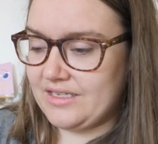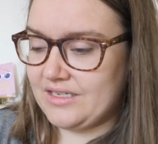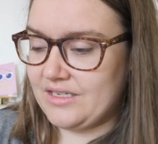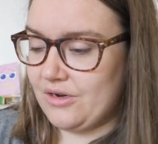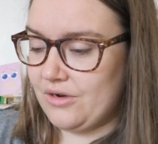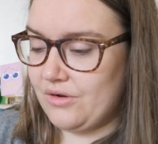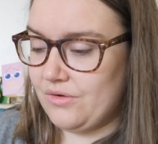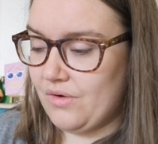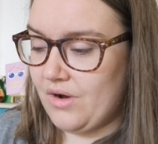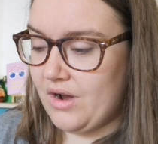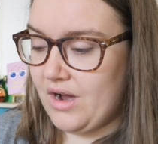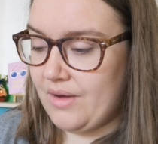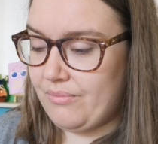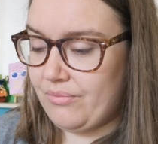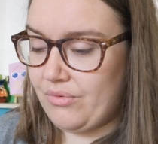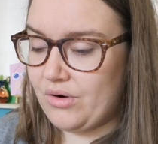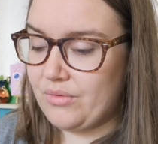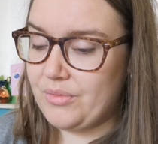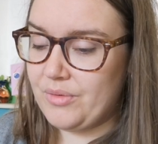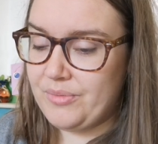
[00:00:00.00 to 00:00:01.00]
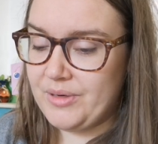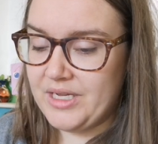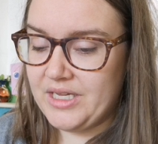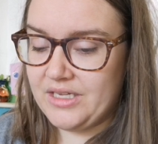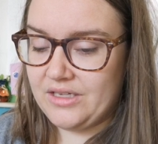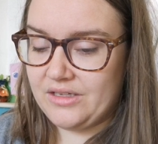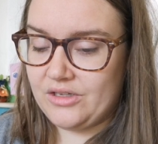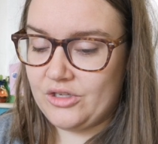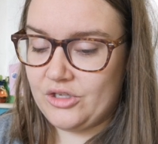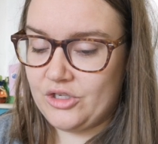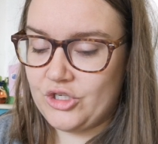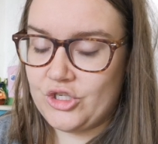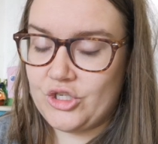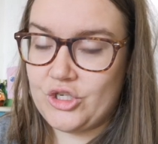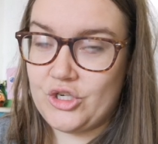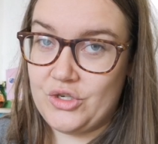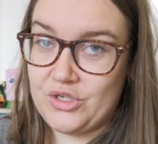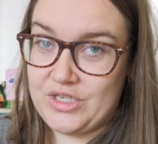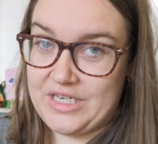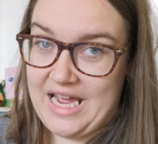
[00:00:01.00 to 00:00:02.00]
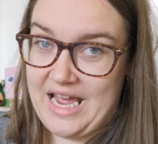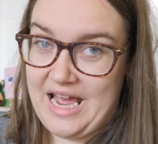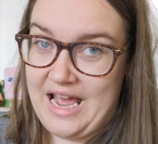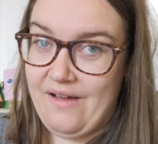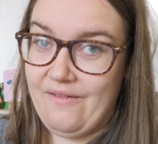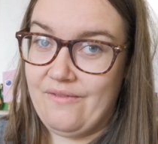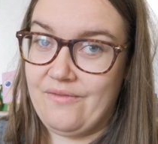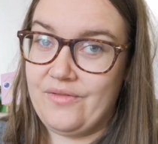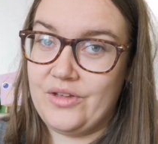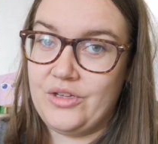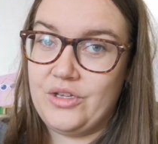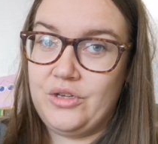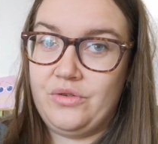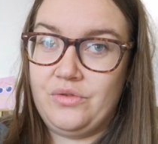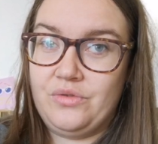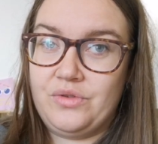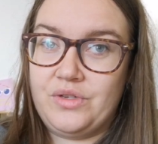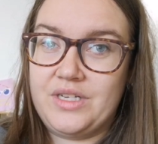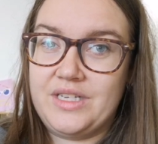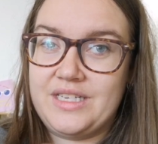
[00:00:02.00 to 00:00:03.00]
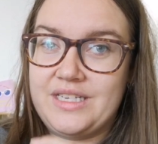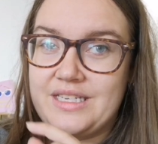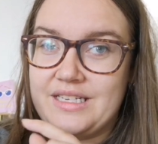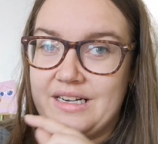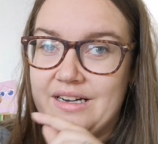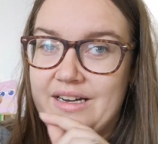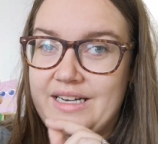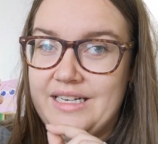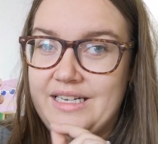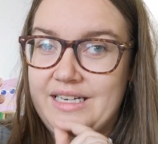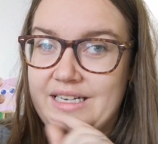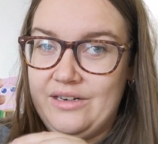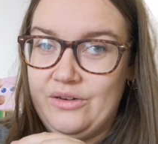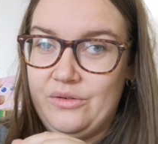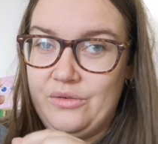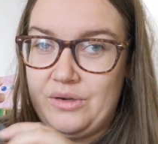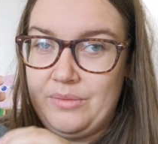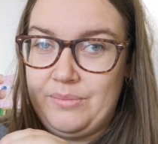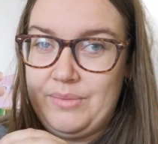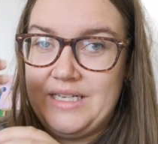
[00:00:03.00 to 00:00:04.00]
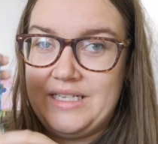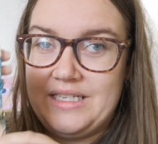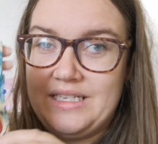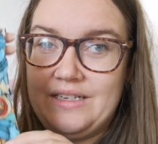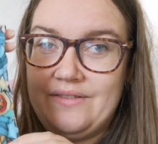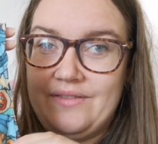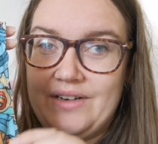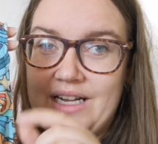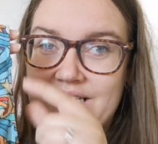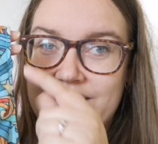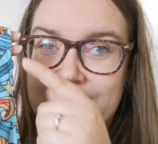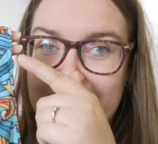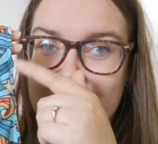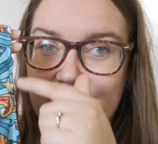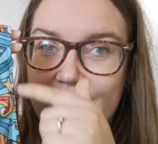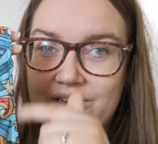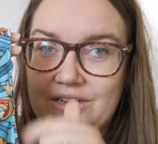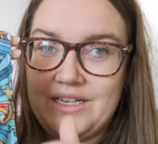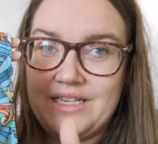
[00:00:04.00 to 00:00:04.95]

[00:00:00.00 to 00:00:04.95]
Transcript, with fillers: So I probably should have used slightly longer pieces of elastic.